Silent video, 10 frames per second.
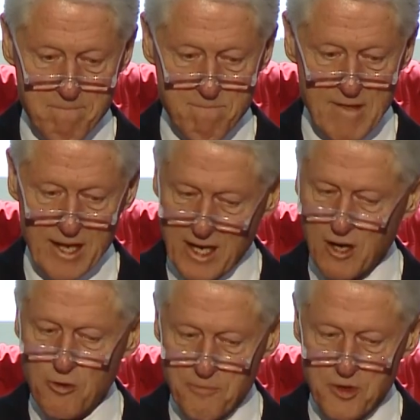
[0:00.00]
And I
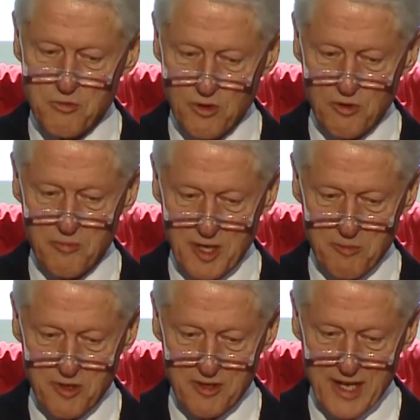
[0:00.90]
hope you will
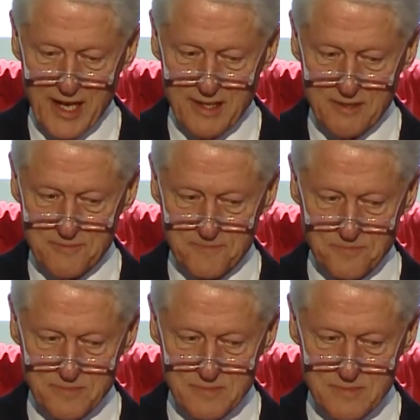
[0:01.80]
remember that
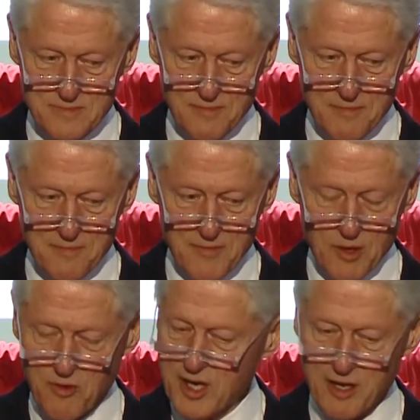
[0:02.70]

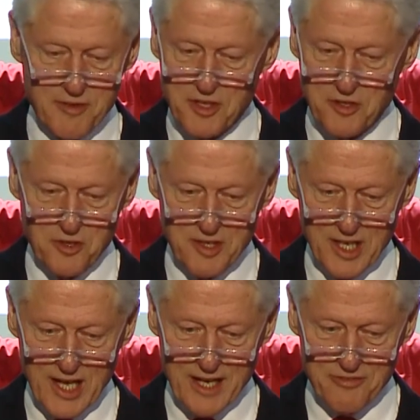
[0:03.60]
whatever you do in
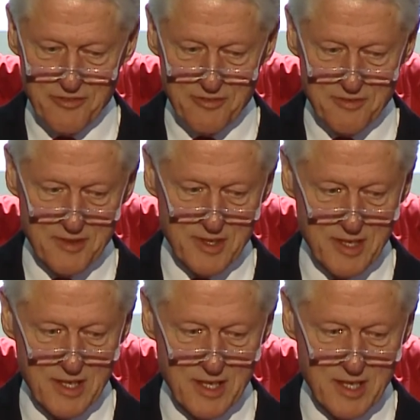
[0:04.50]
life,
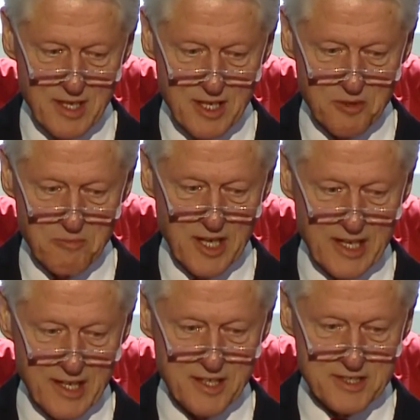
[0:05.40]
being
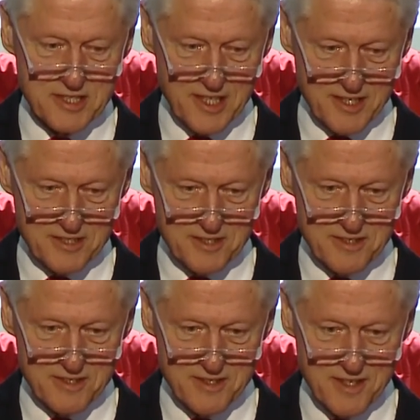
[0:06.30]
a good citizen,
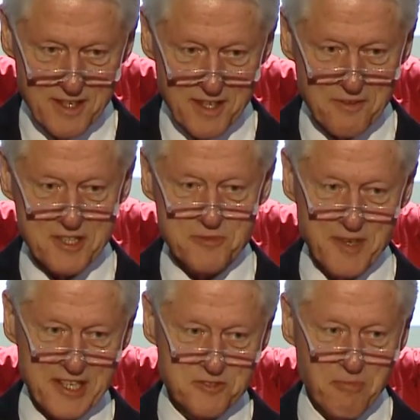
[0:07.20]
which
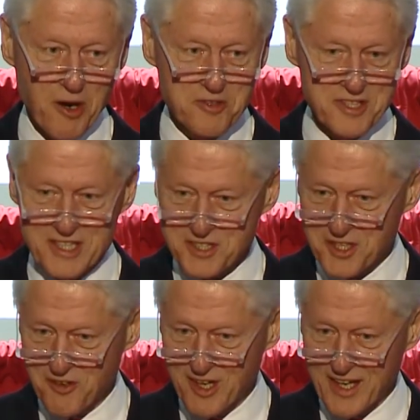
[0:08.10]
means both
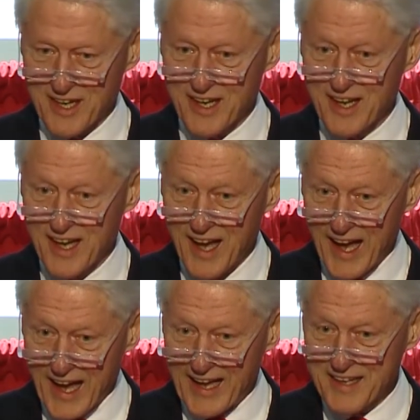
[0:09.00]
disagreeing
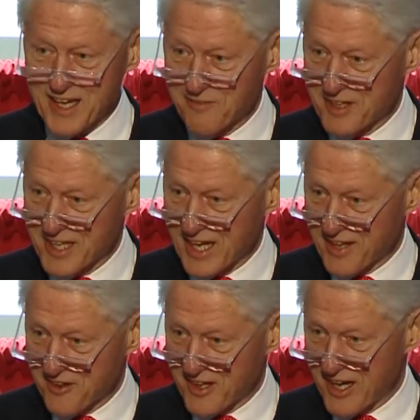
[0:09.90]
and coming
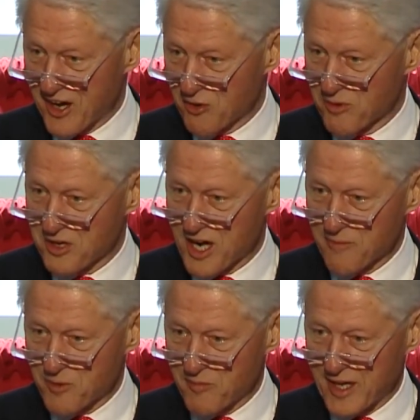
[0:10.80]
together in honorable
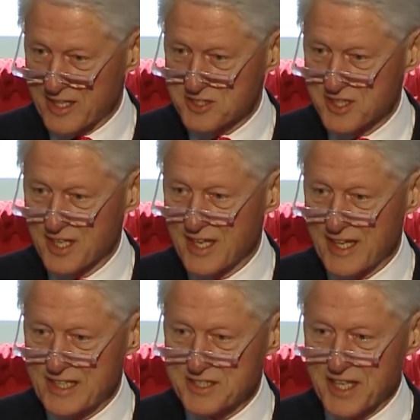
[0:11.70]
compromise,
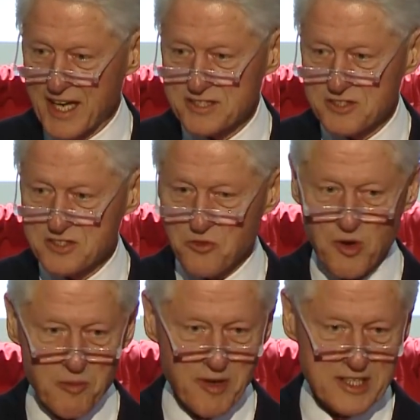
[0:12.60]
is the essence of
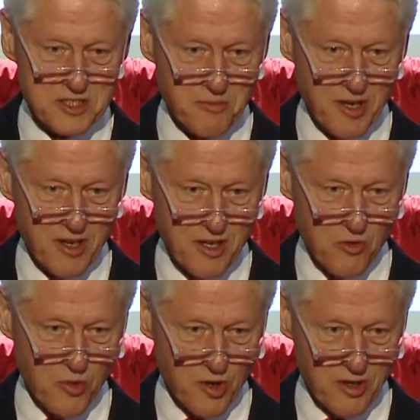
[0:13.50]
what makes America
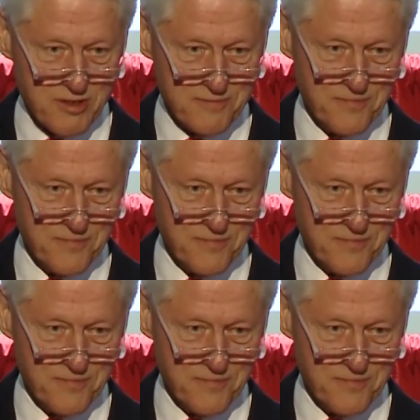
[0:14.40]
work.